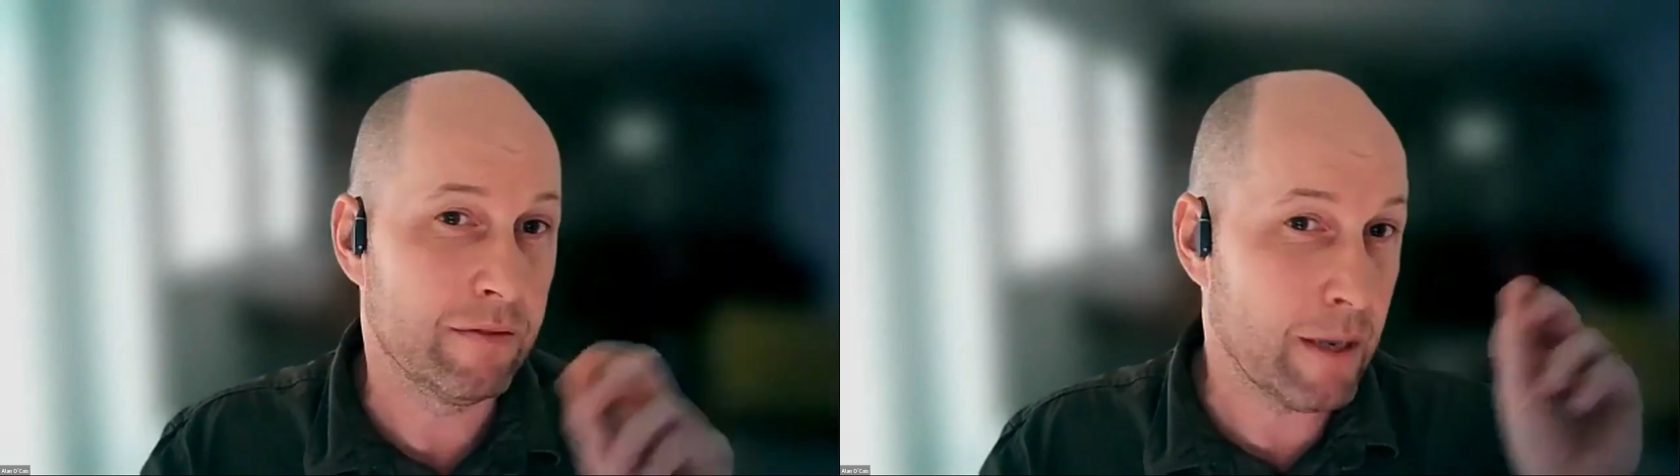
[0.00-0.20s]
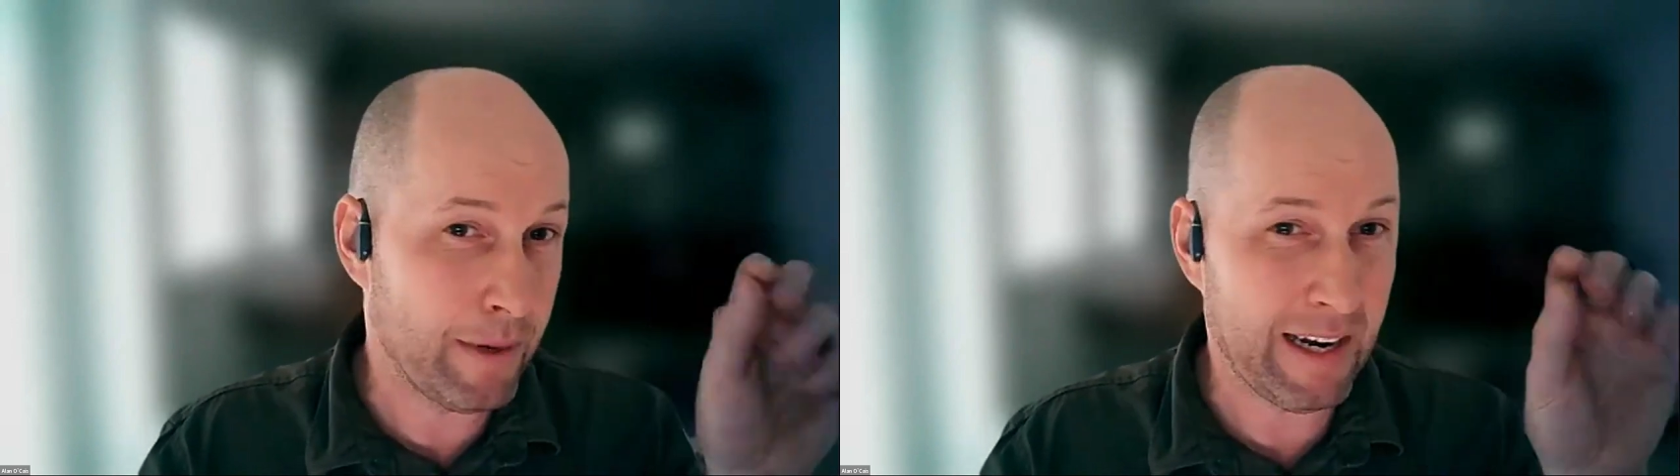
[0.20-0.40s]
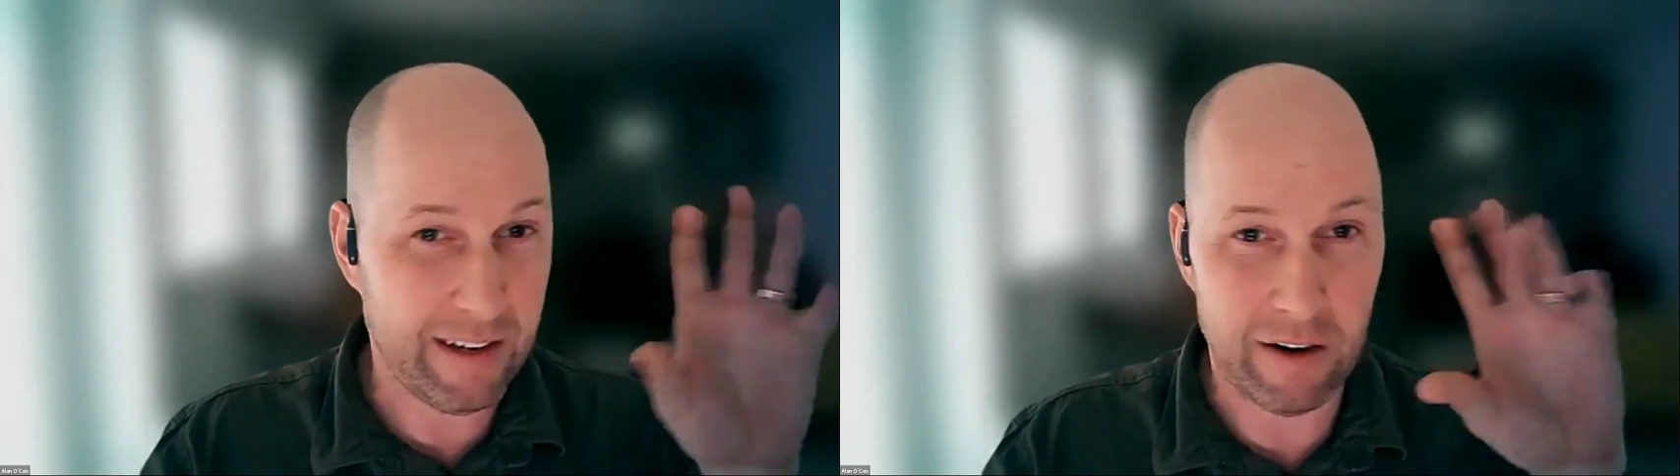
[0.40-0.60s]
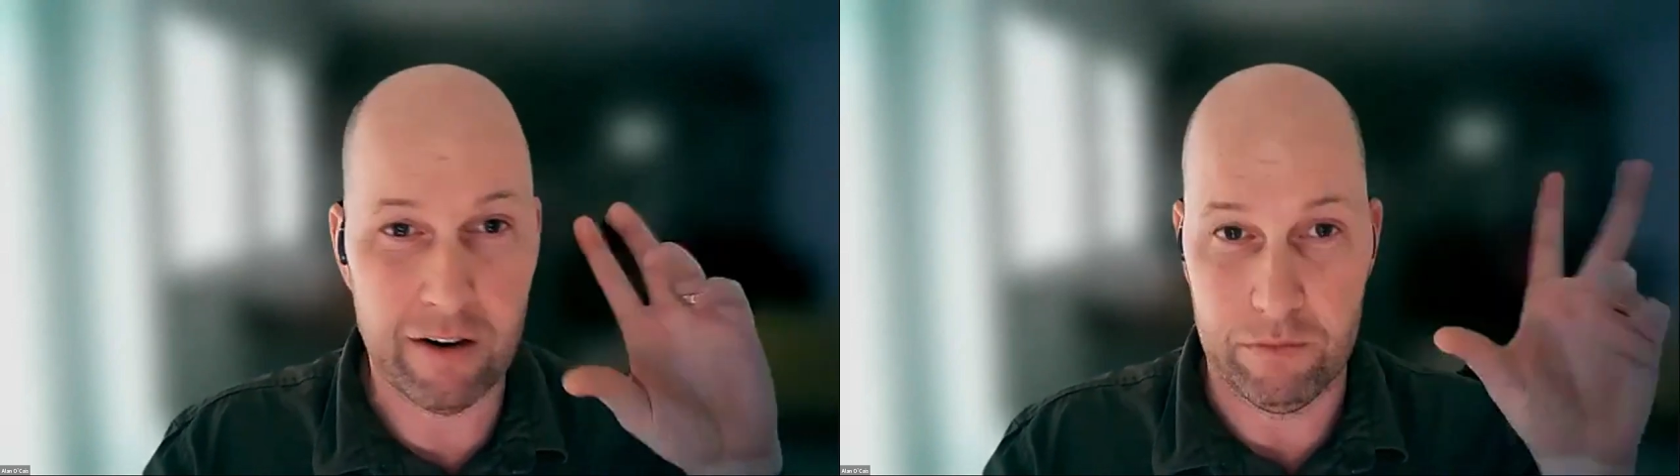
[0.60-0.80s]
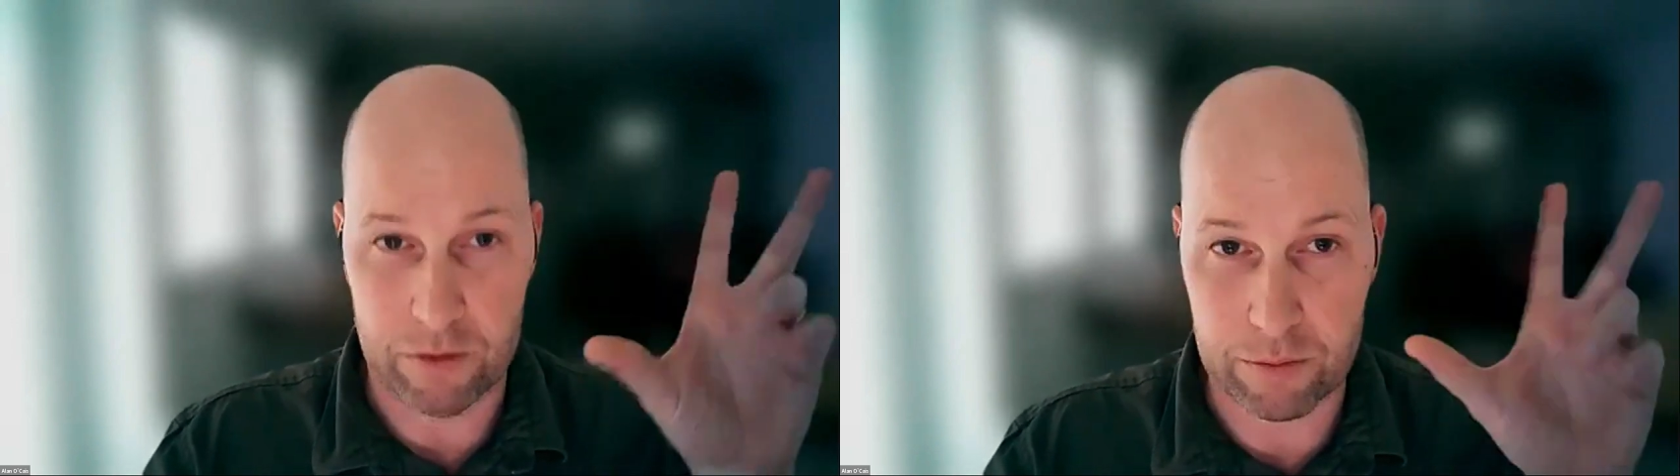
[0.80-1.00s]
typically
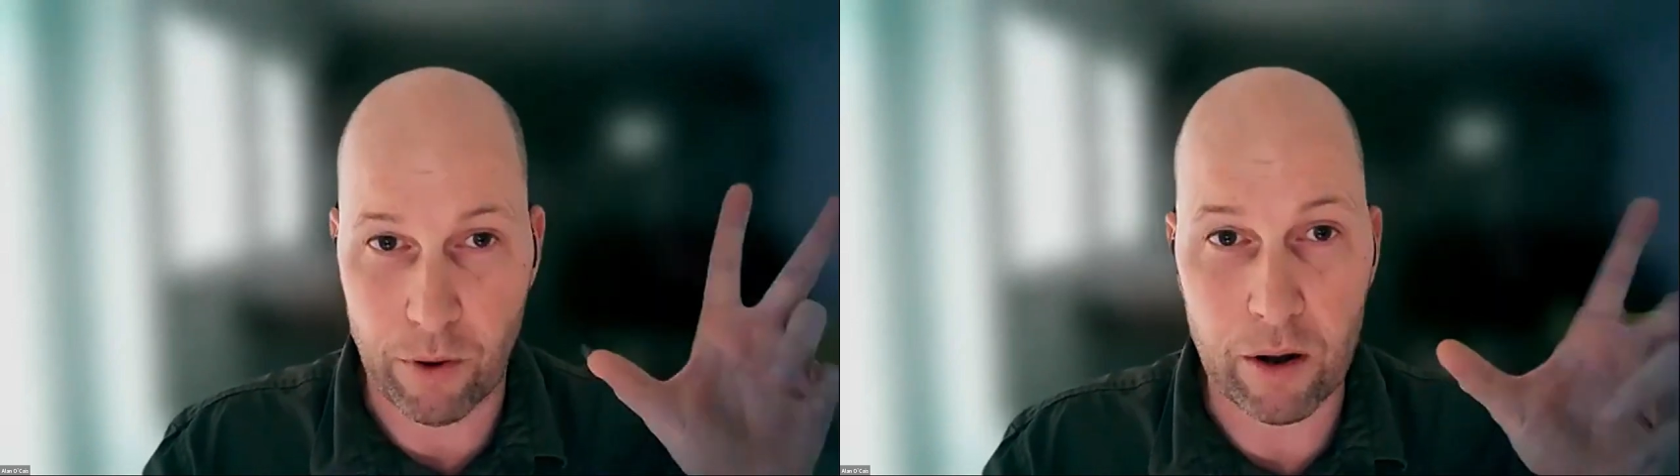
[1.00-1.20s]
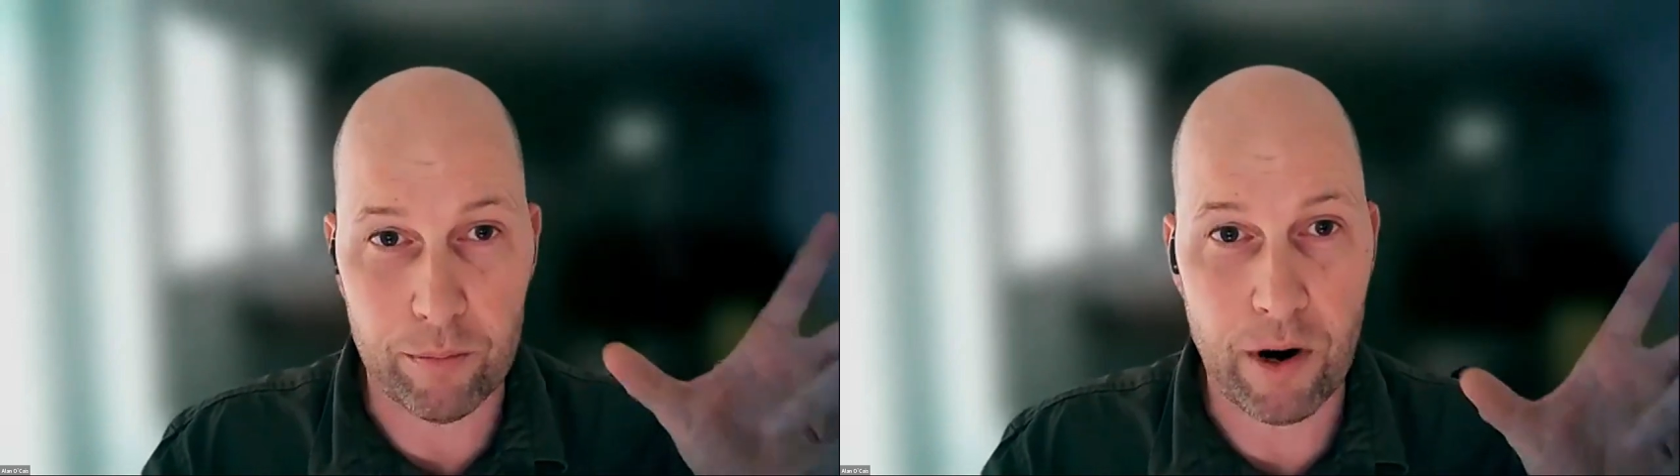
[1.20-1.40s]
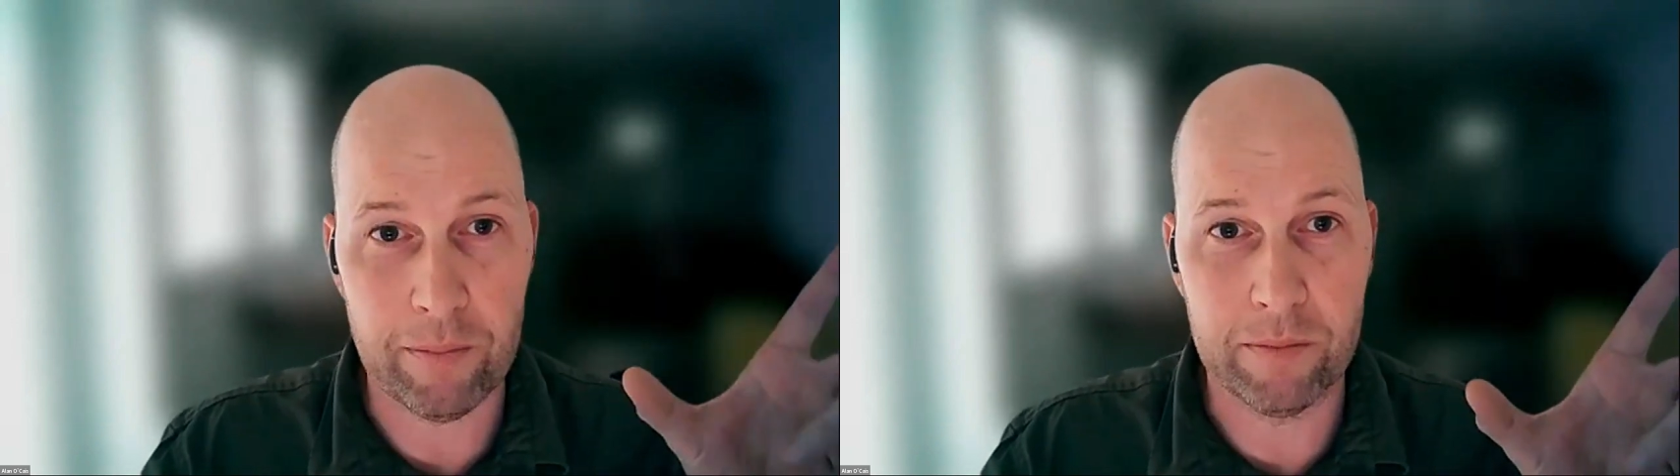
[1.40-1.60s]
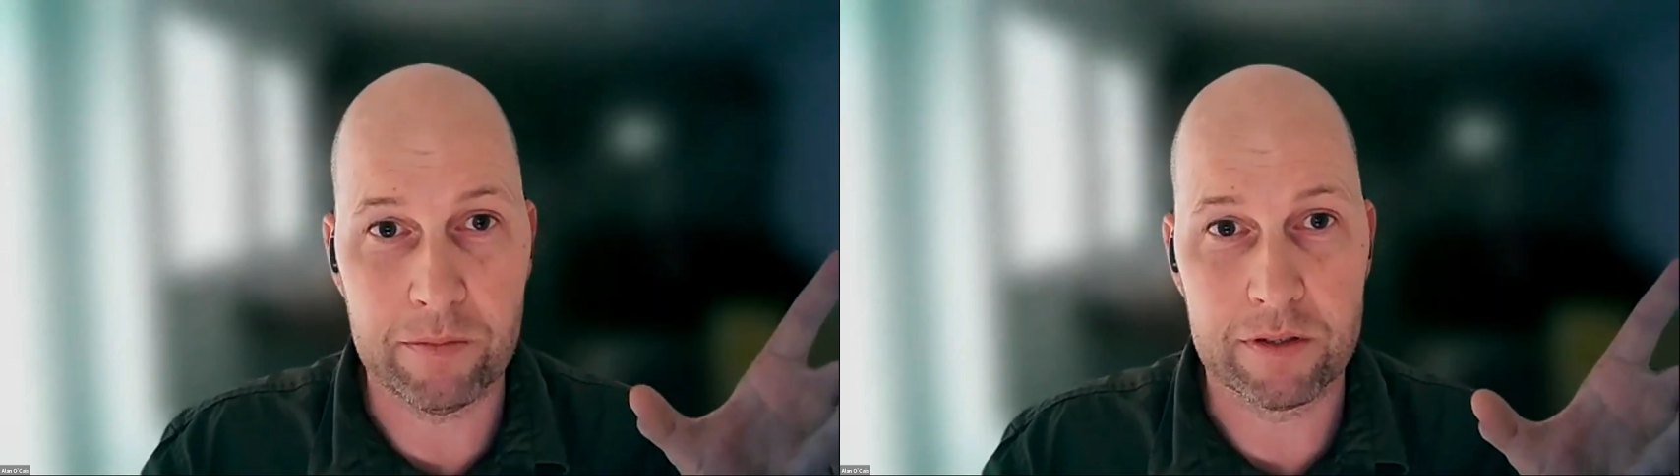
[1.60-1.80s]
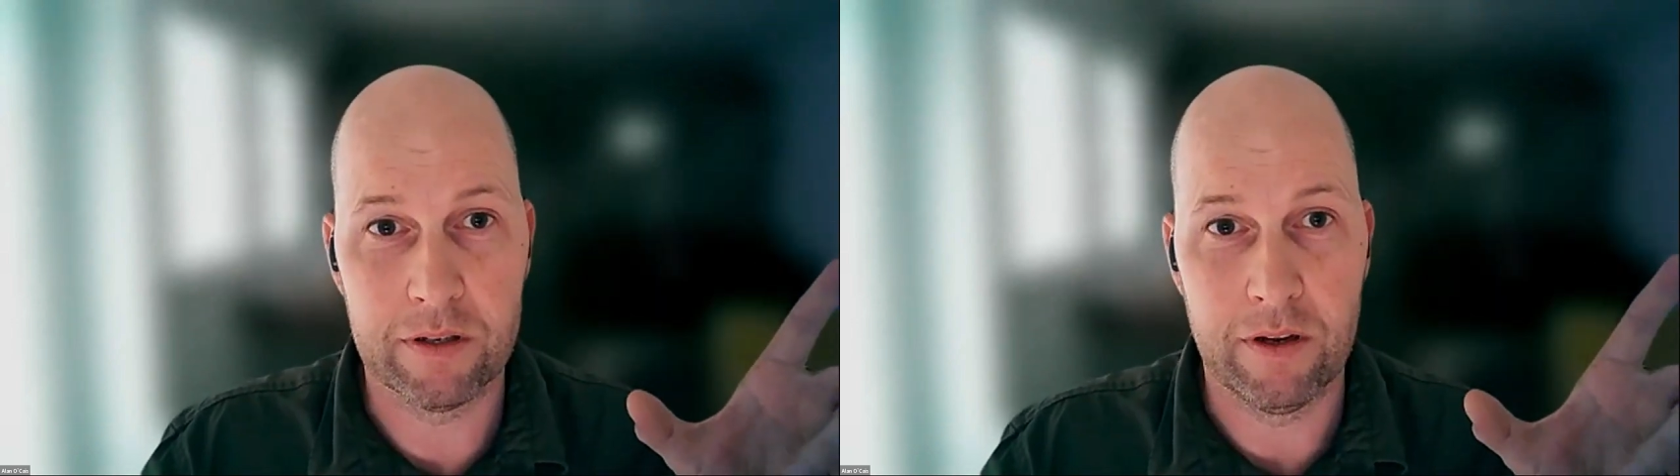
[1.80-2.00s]
they're small
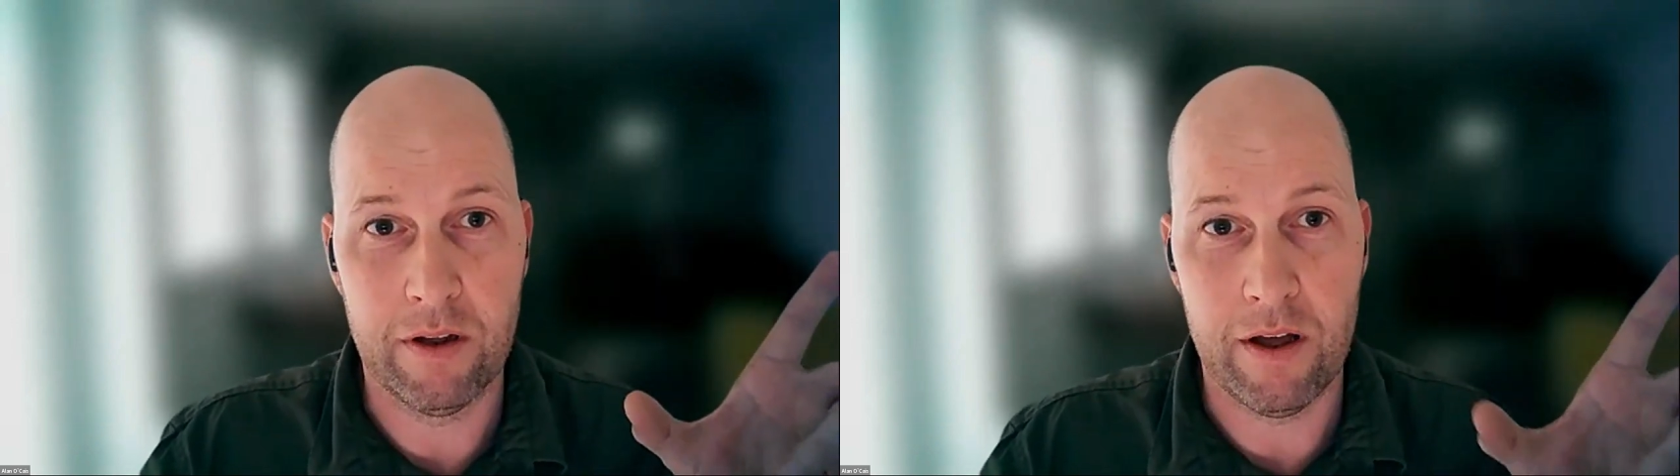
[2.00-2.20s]
problems,